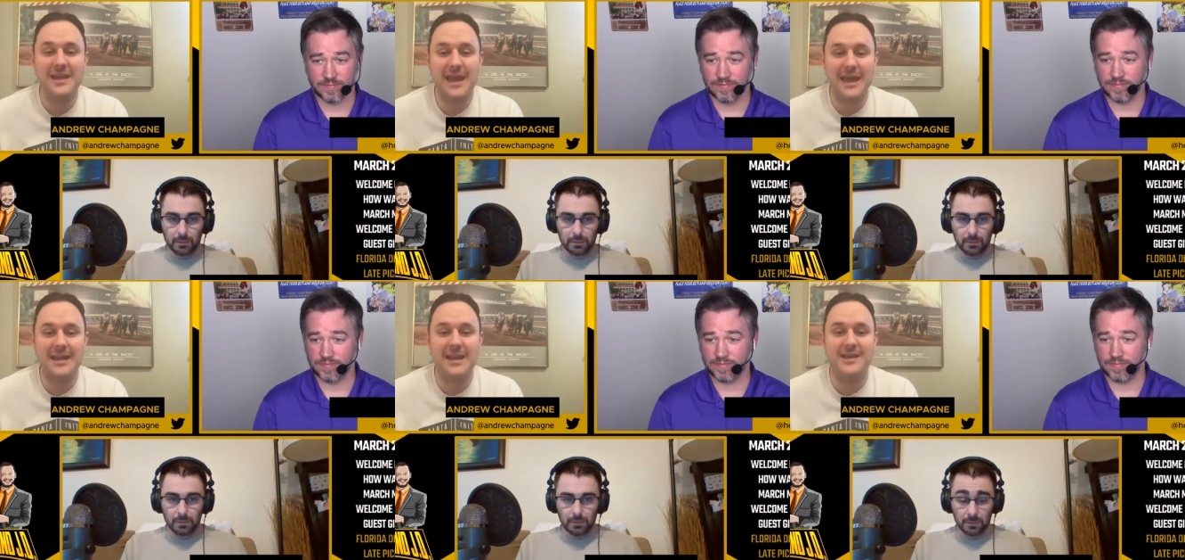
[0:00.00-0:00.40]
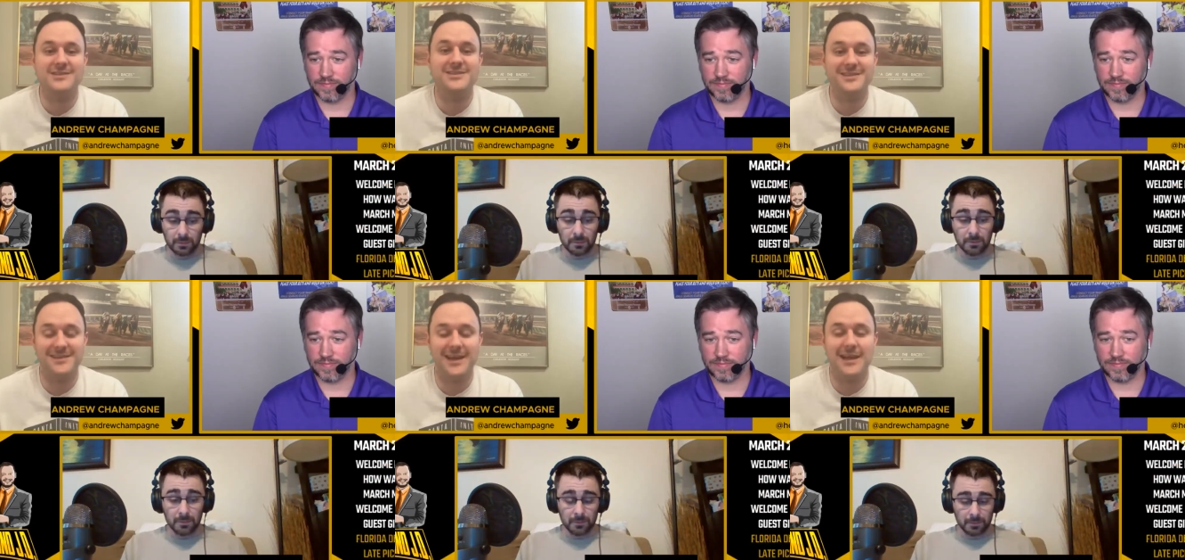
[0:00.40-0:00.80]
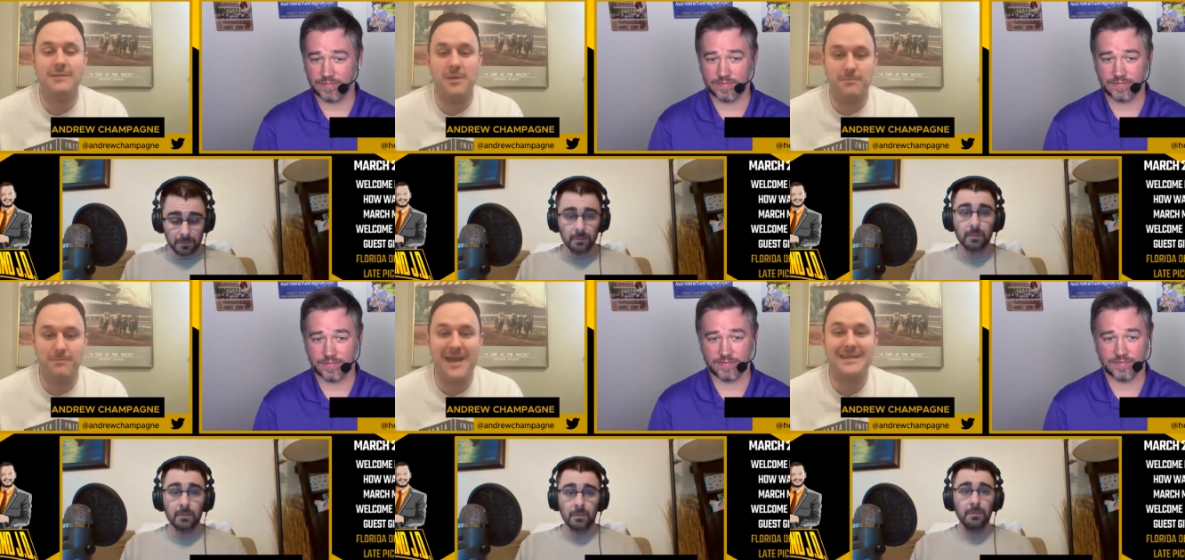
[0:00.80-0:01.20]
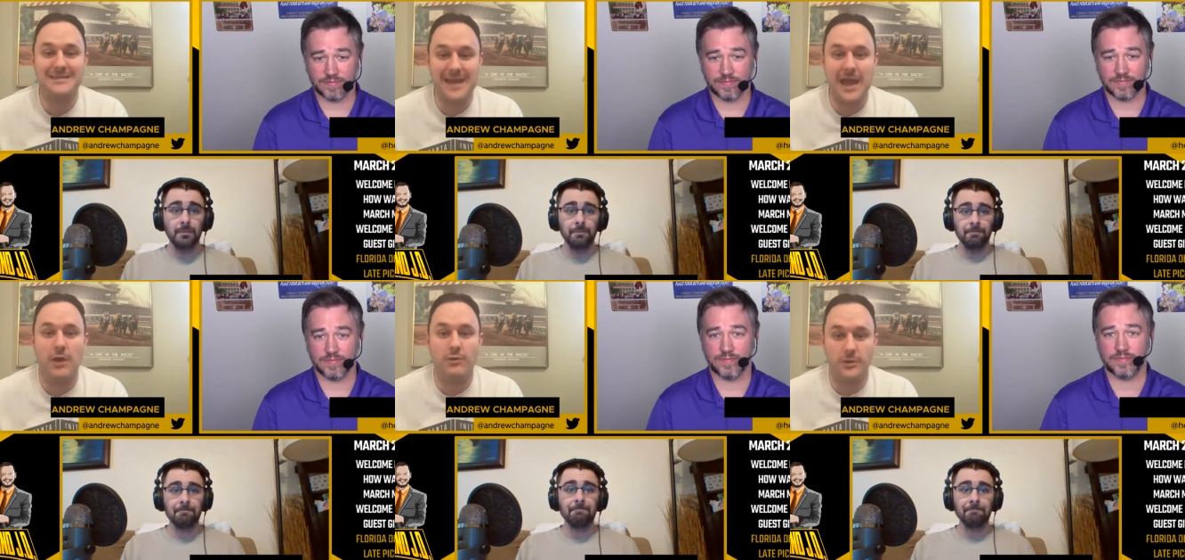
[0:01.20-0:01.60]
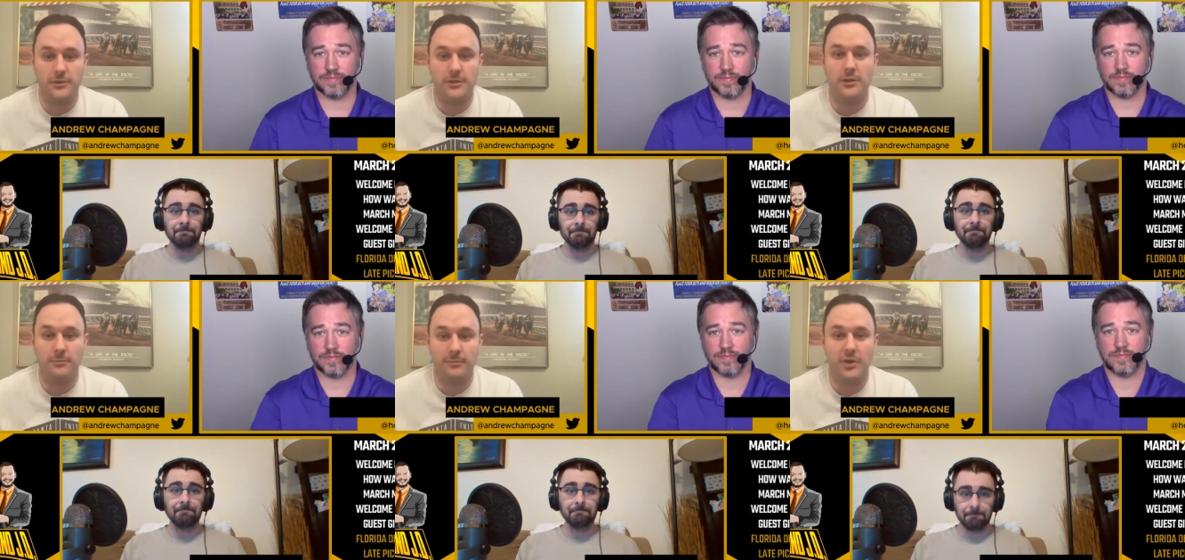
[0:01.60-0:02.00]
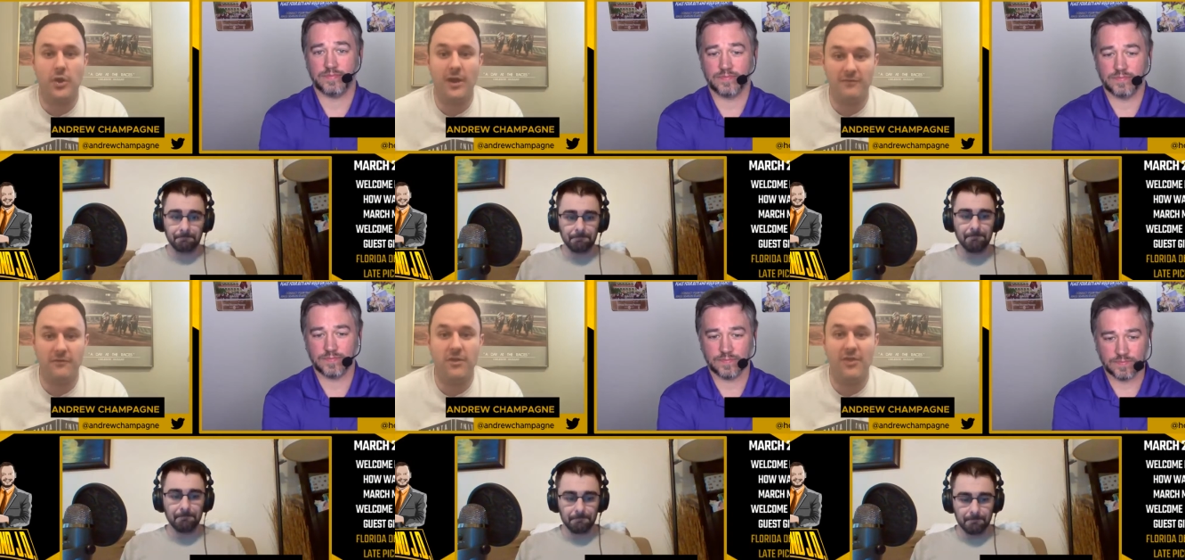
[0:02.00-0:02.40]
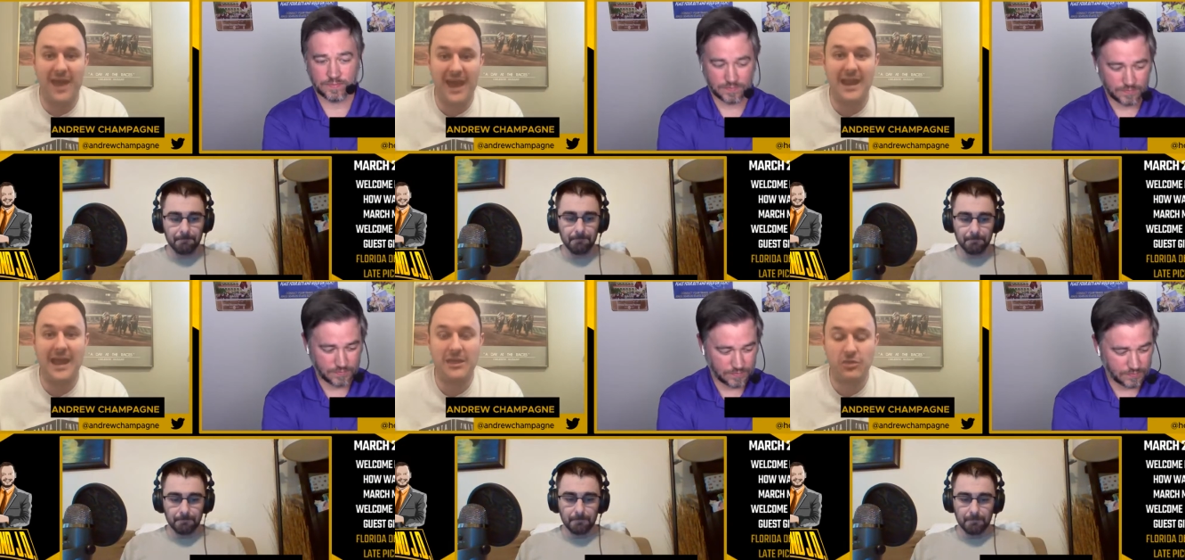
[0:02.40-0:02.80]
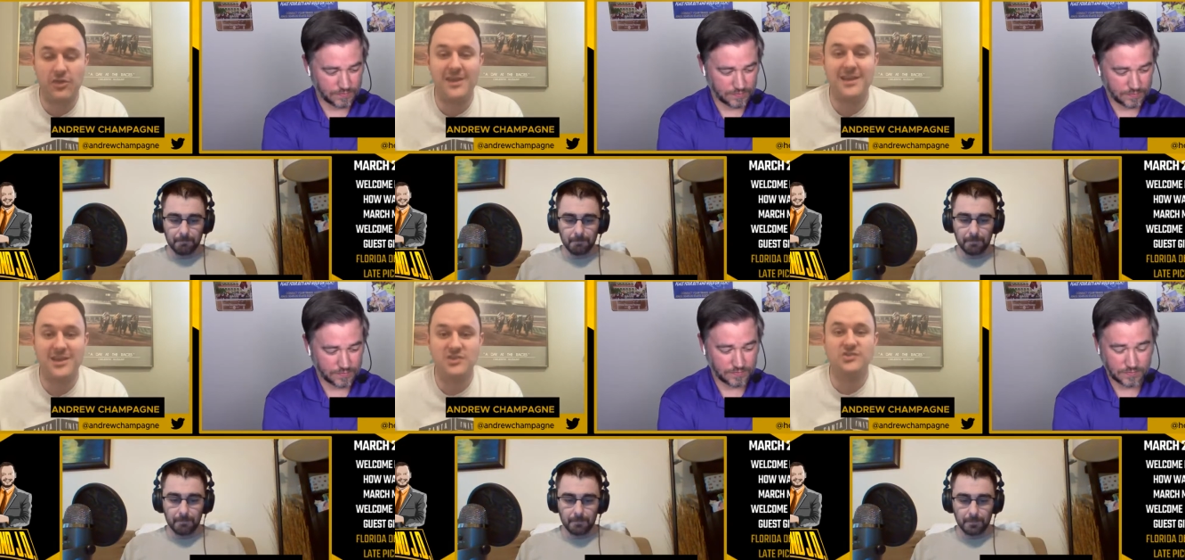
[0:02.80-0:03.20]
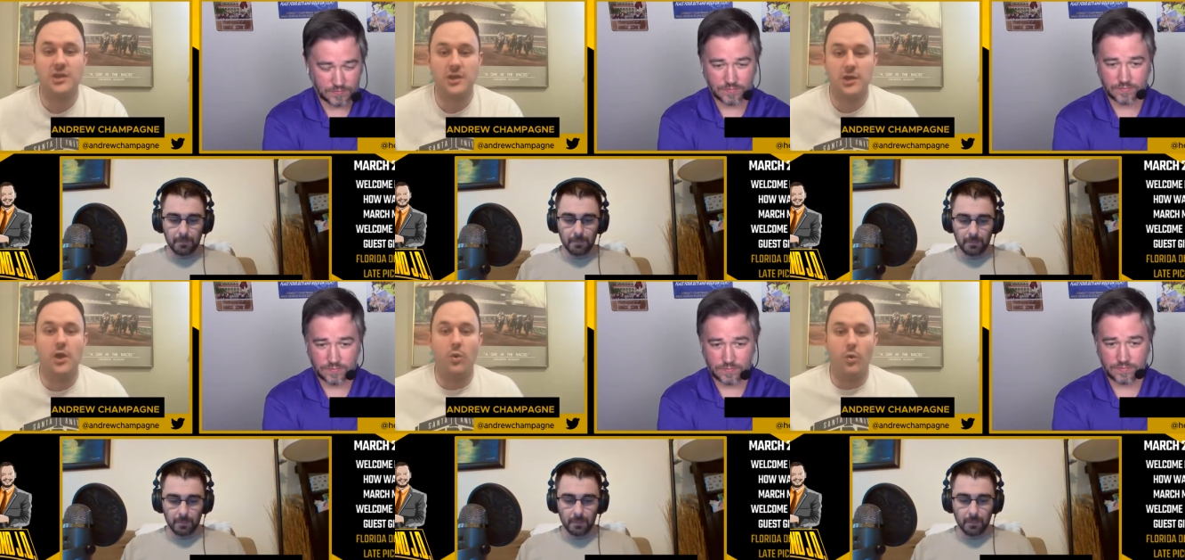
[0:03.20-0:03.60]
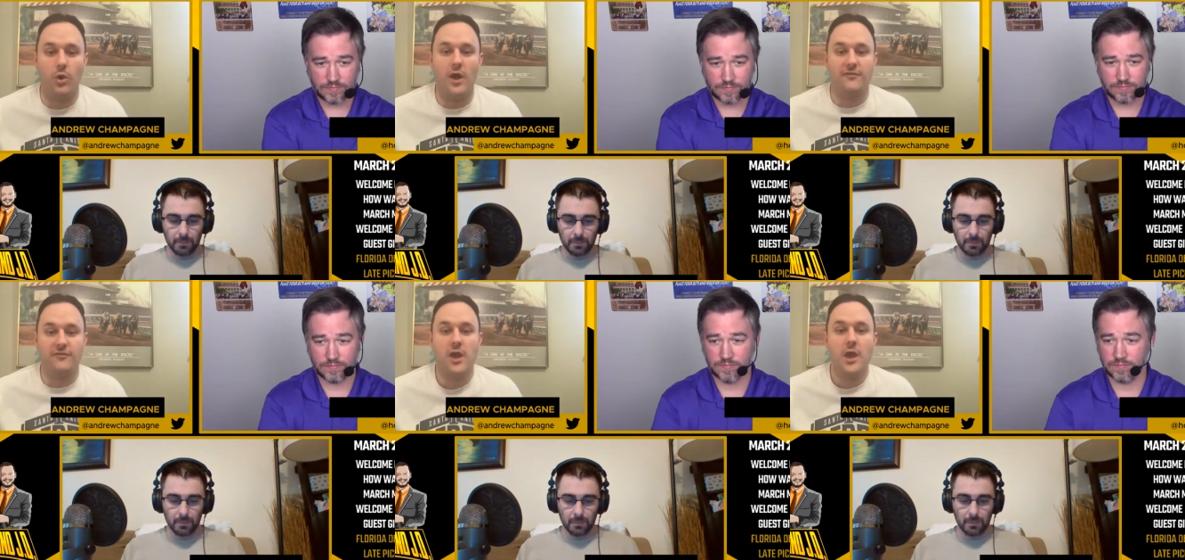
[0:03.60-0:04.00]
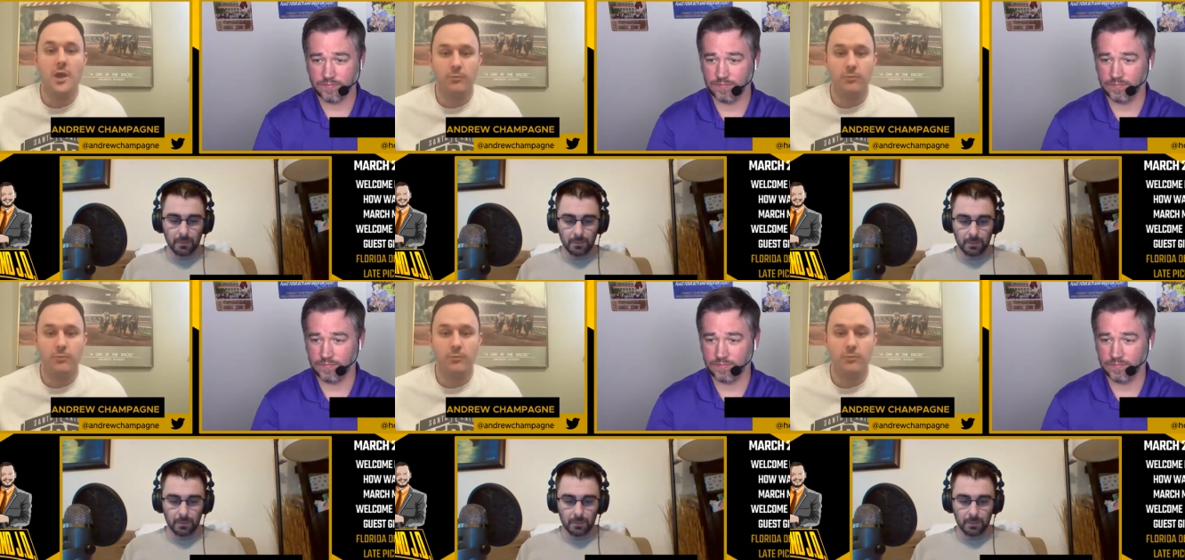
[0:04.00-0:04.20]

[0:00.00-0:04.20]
Speaker 1: Annex is going to be bet down a little bit off of that. I think he's going to go off